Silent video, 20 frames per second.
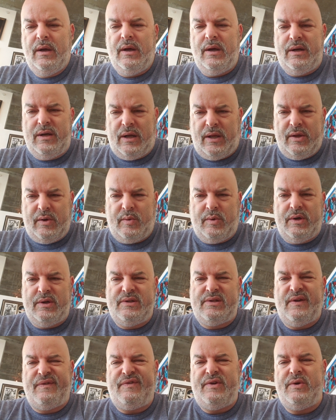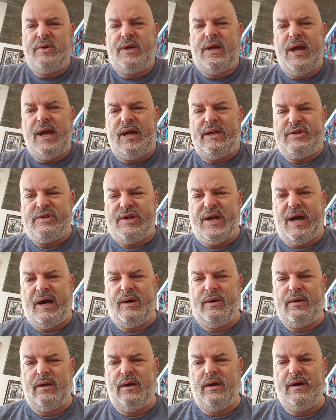In other words, if you cash
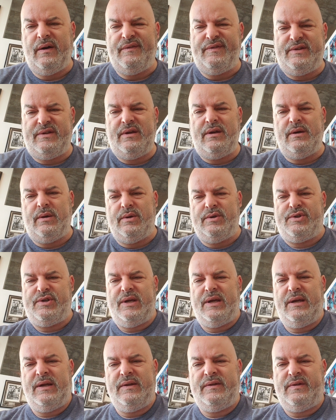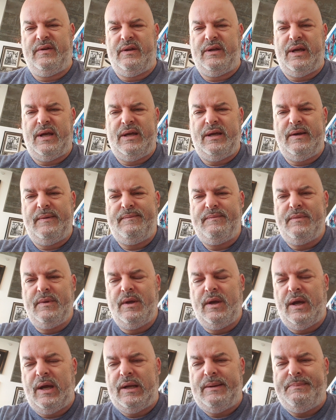out of DOGE today
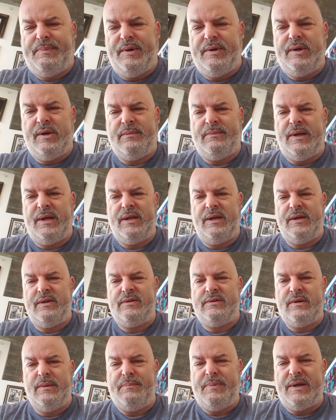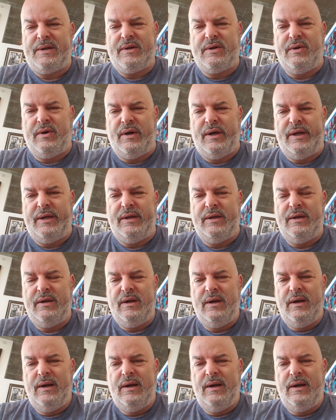and put your money into Bitcoin,